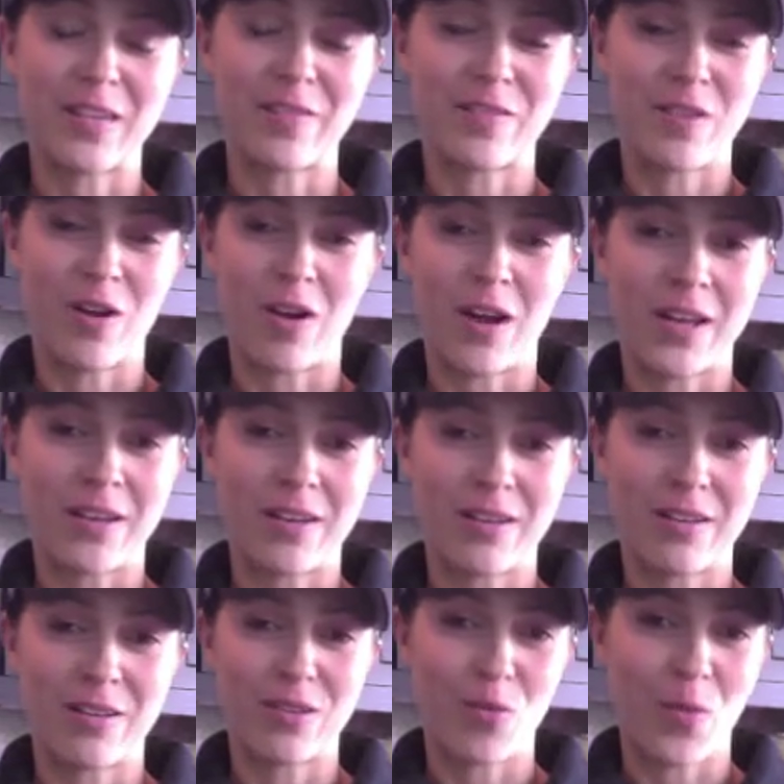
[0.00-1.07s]
If not
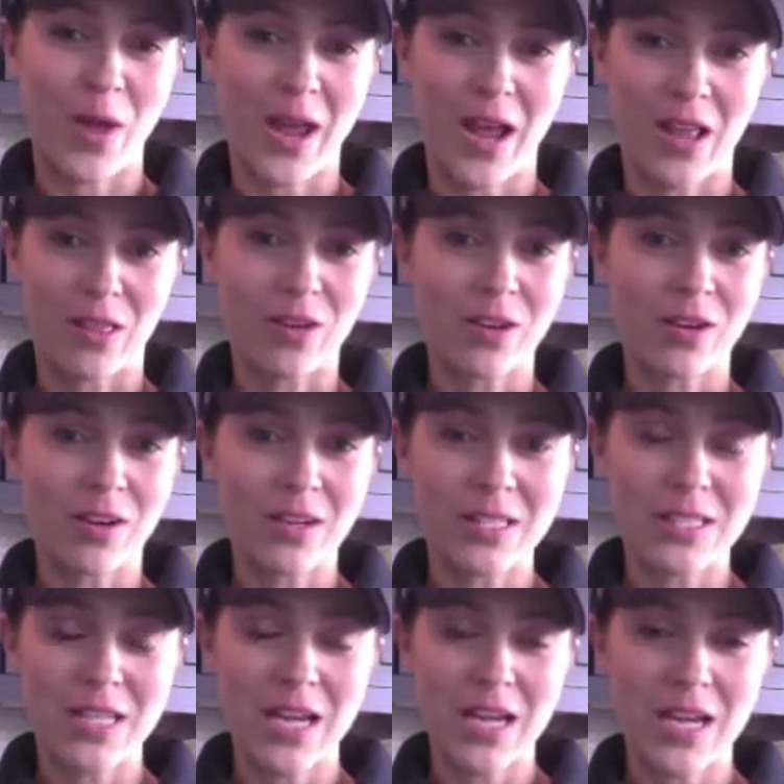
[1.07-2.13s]
the way I look on
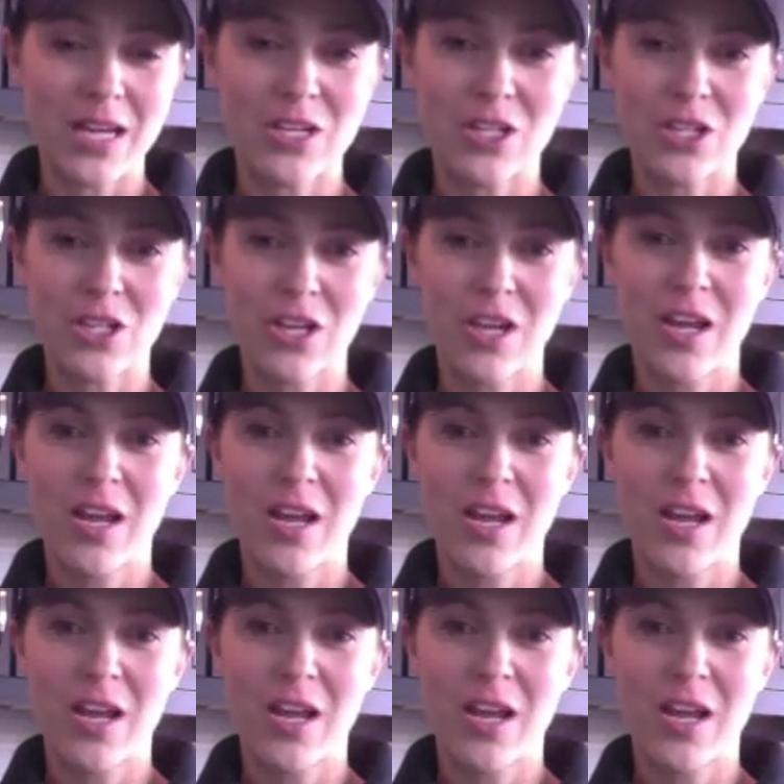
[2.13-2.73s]
stage,